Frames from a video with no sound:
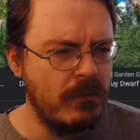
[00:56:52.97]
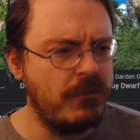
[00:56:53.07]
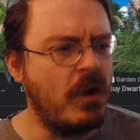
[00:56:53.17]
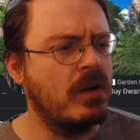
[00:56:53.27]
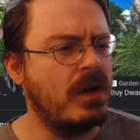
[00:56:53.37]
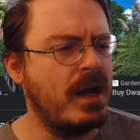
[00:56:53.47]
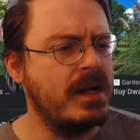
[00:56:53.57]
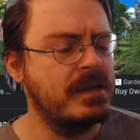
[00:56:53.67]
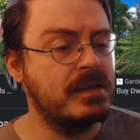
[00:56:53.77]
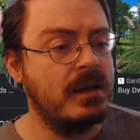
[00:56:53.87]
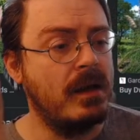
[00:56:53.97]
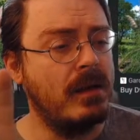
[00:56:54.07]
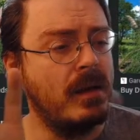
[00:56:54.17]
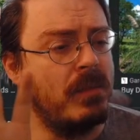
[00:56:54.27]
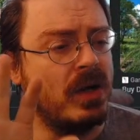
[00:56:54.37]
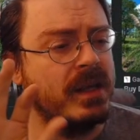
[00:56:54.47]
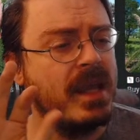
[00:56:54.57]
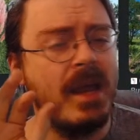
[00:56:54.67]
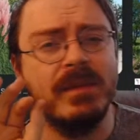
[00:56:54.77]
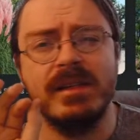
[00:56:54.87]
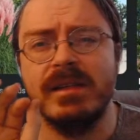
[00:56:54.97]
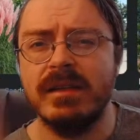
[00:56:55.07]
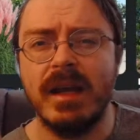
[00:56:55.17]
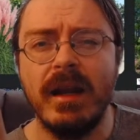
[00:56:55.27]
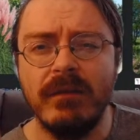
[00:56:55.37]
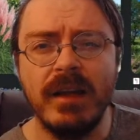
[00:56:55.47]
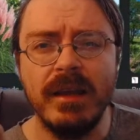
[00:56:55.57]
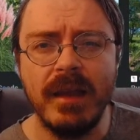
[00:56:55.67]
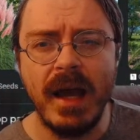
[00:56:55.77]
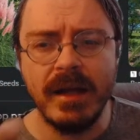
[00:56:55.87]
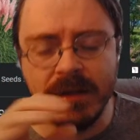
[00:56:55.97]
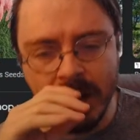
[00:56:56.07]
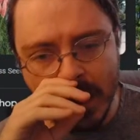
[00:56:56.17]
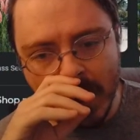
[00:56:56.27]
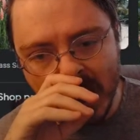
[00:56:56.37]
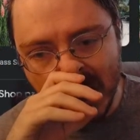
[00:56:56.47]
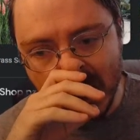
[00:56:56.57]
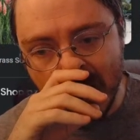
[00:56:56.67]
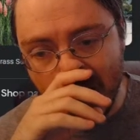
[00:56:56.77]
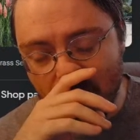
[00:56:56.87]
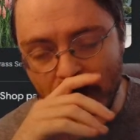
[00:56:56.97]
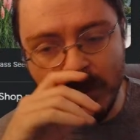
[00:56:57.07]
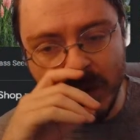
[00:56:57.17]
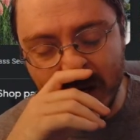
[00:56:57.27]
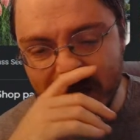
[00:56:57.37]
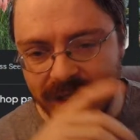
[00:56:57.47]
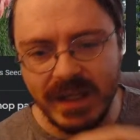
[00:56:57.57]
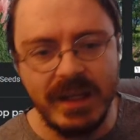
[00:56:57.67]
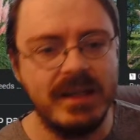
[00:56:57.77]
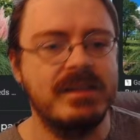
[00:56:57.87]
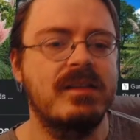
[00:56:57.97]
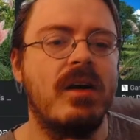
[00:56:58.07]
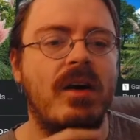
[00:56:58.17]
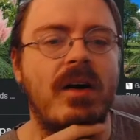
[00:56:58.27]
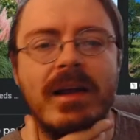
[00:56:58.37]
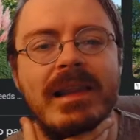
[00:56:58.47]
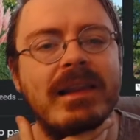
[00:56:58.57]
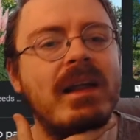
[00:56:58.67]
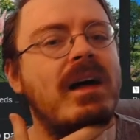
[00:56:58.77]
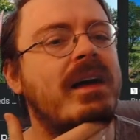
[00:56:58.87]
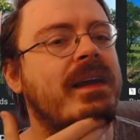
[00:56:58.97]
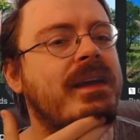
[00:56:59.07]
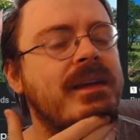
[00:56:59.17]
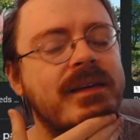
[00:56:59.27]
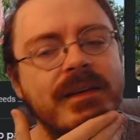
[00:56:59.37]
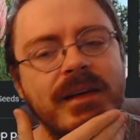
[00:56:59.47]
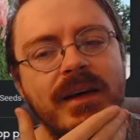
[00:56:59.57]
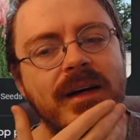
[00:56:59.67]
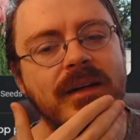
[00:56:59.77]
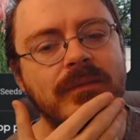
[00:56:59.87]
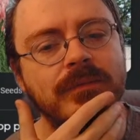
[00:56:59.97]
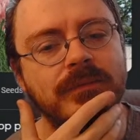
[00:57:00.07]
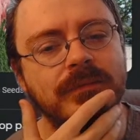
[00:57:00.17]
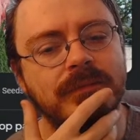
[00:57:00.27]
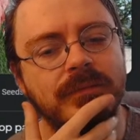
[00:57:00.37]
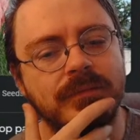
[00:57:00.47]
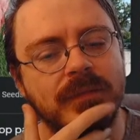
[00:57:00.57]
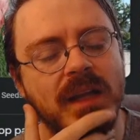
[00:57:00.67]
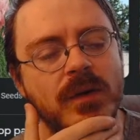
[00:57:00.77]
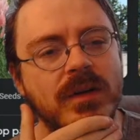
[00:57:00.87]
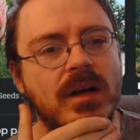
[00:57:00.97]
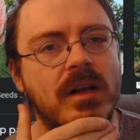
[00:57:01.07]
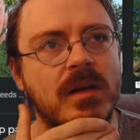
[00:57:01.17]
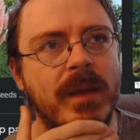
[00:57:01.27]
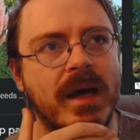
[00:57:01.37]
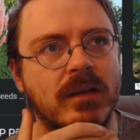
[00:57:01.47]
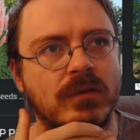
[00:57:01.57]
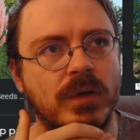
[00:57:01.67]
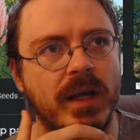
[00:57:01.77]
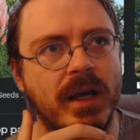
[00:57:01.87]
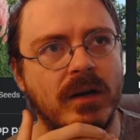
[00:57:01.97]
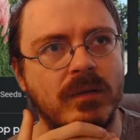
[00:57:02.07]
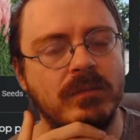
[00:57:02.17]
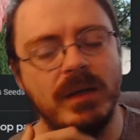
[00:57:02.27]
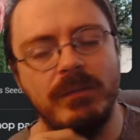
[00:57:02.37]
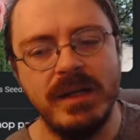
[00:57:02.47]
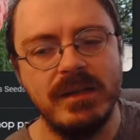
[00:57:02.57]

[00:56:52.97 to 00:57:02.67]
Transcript: Fall Guys, a party game's kind of like that, but it's an online. I don't want to call it a battle royale, but